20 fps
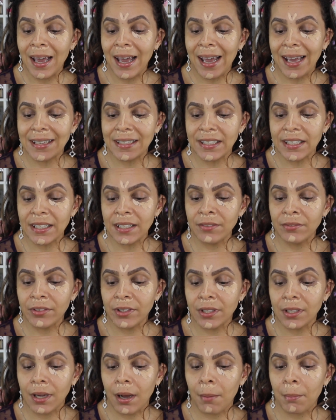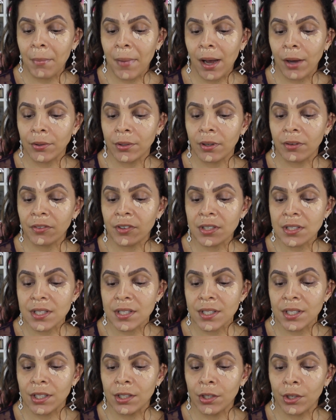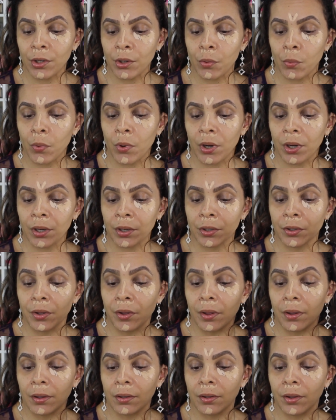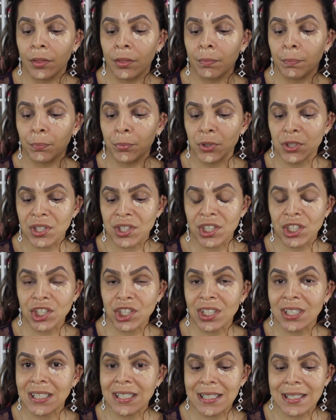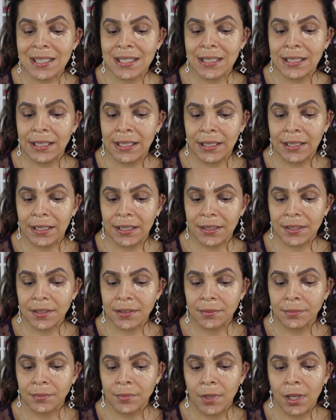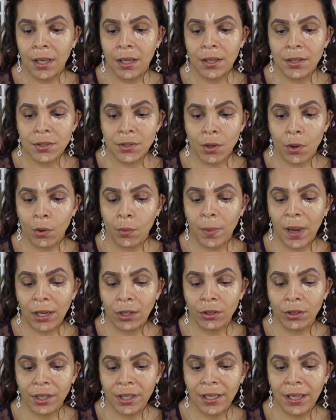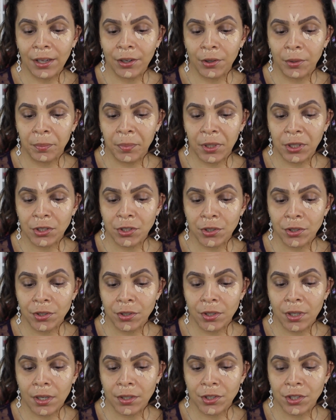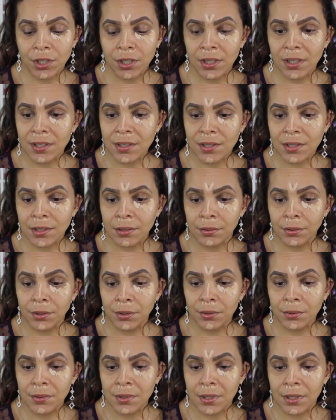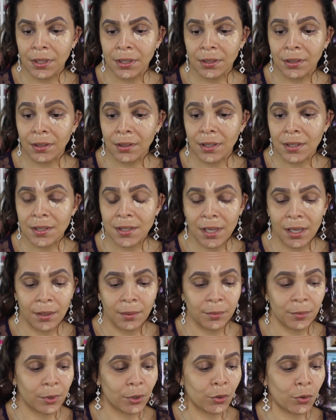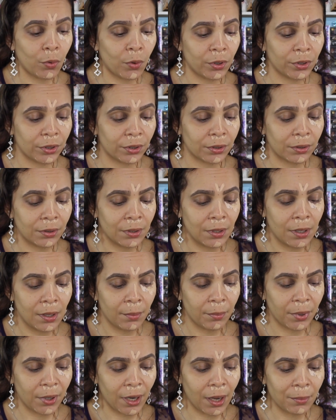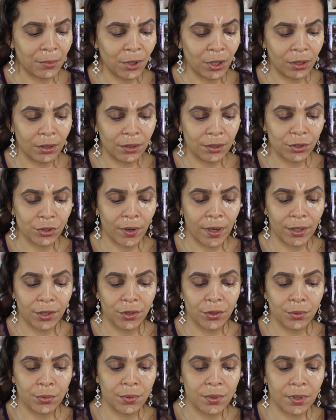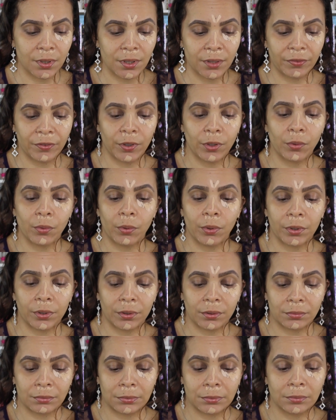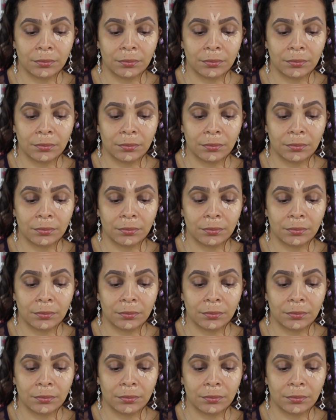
and even amount of concealer where precision is needed. So by looking at her picture, she is still using the same corner, but I'm gonna try to use a different corner